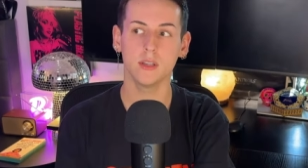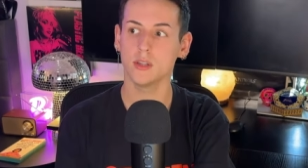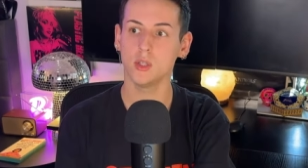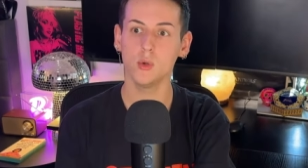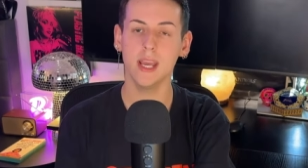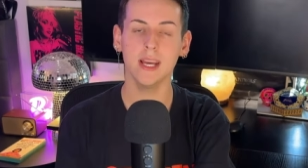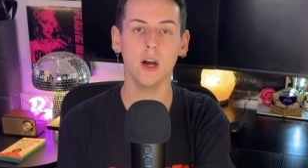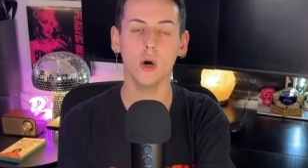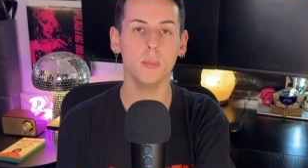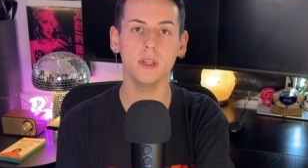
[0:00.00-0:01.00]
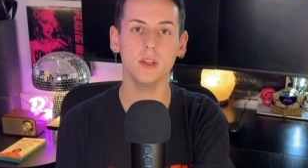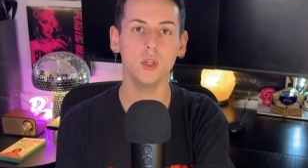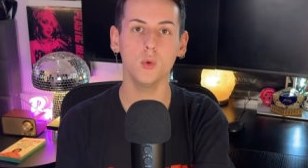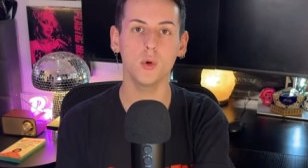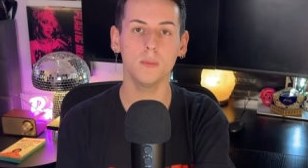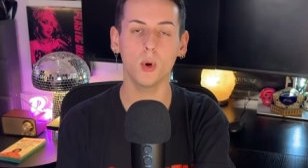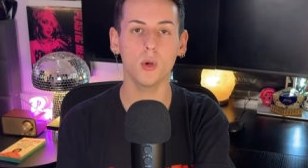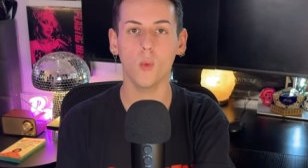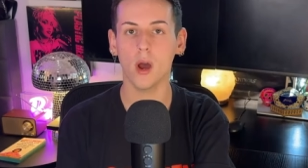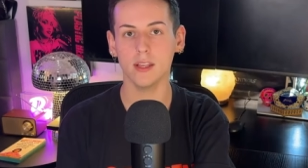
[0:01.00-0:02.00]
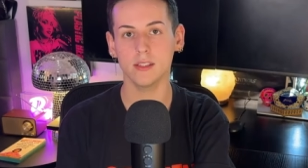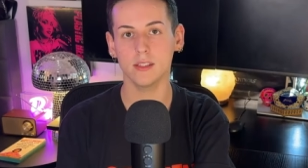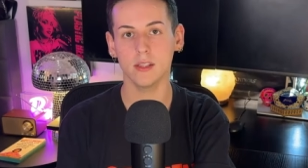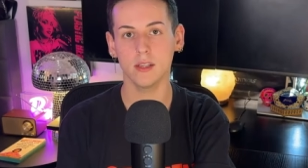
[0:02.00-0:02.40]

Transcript: You can't help it that you were born white.